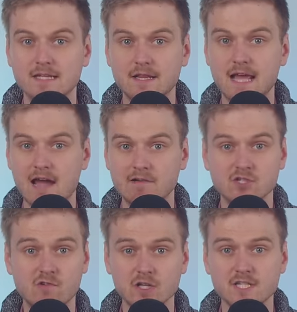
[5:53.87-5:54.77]
said the
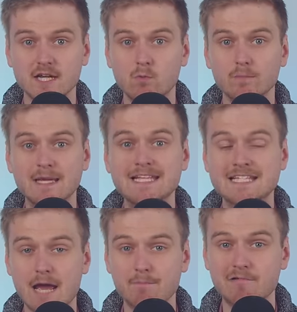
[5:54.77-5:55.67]
Erez crossing will be
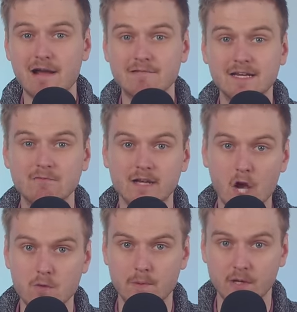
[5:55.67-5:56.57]
temporarily
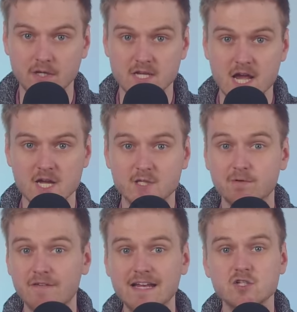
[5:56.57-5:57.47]
reopened to
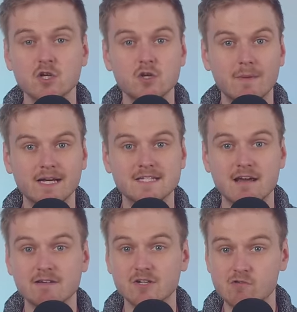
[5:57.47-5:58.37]
prevent a
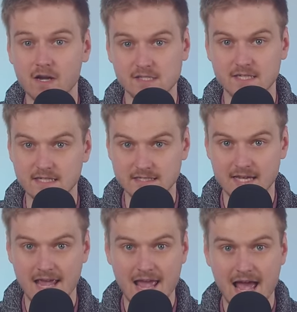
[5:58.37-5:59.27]
humanitarian
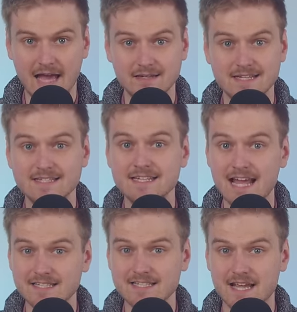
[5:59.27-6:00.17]
crisis and is
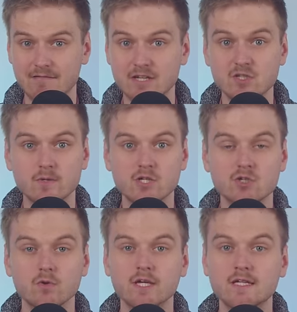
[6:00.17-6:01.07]
necessary to
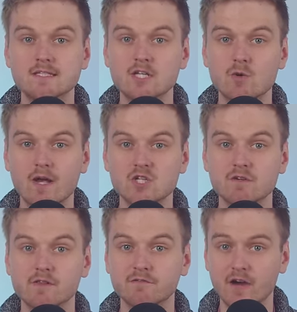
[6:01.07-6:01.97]
ensure the
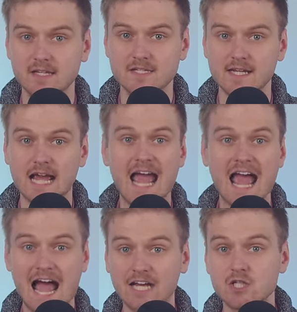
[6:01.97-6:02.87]
continuation of the fighting
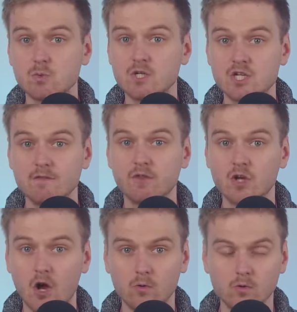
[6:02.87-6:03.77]
and to achieve the
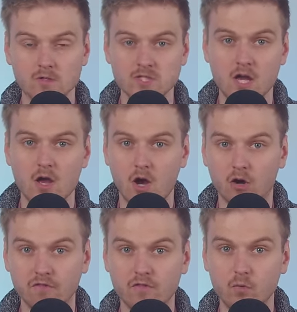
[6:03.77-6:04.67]
goals
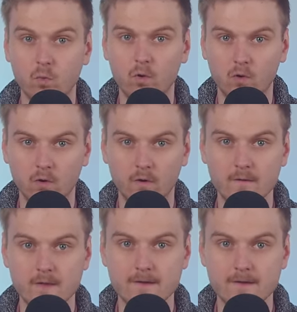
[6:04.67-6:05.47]
of the war.